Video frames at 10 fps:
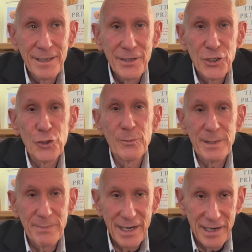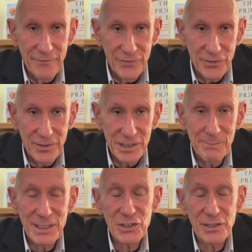human behavior,
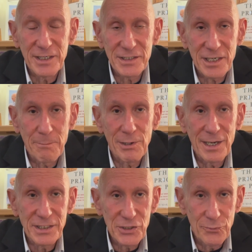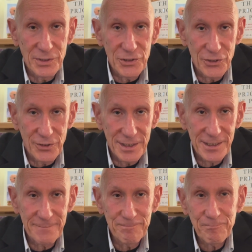especially as it applies to
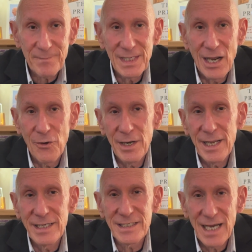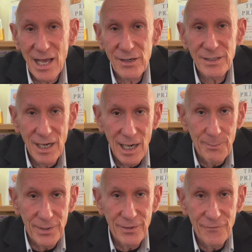insurance. Now, it's not
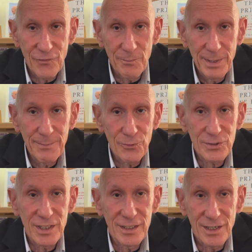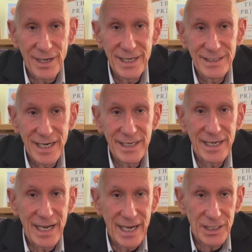uncommon for people to delay
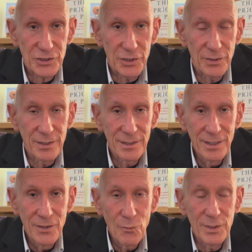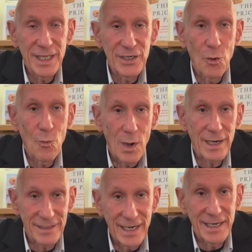taking action when they don't want
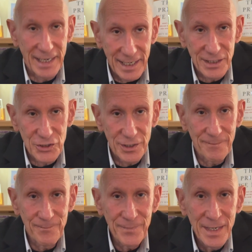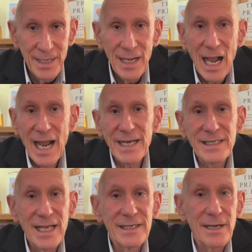to take action. I
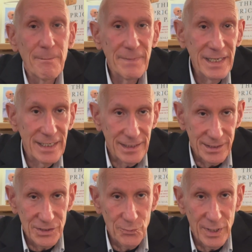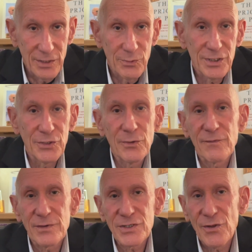attended a meeting this week with the
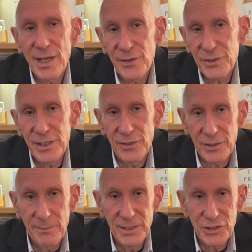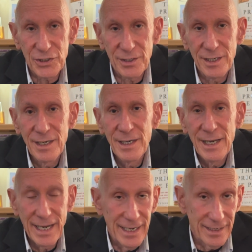Universal Healthcare Commission
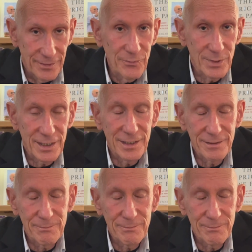head, with the